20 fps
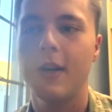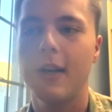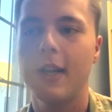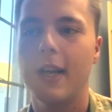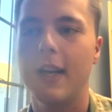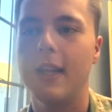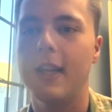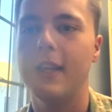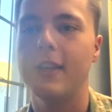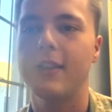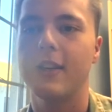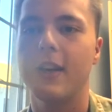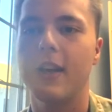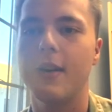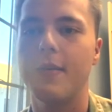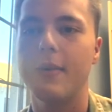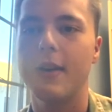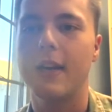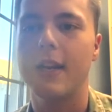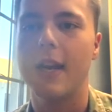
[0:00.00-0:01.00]
Like, these are going to
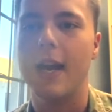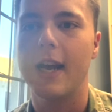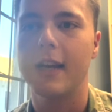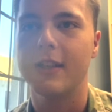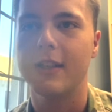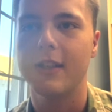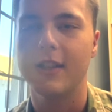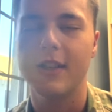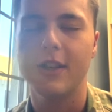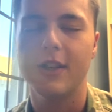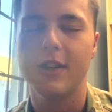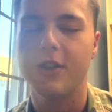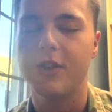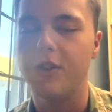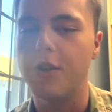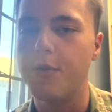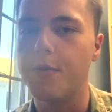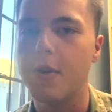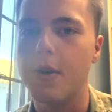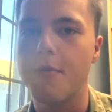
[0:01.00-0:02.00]
be connections that are
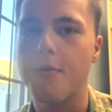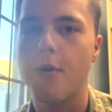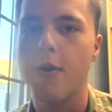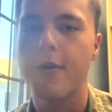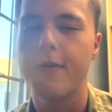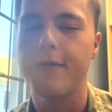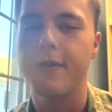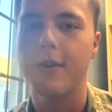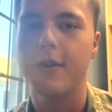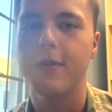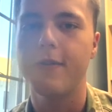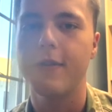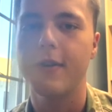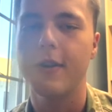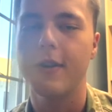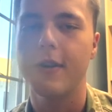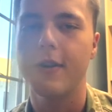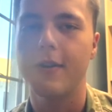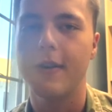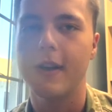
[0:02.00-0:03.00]
super important for you for
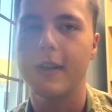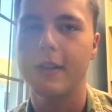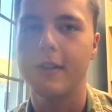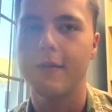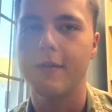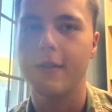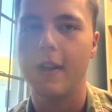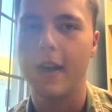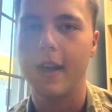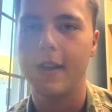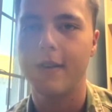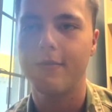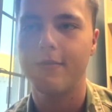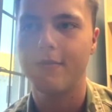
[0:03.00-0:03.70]
the rest of like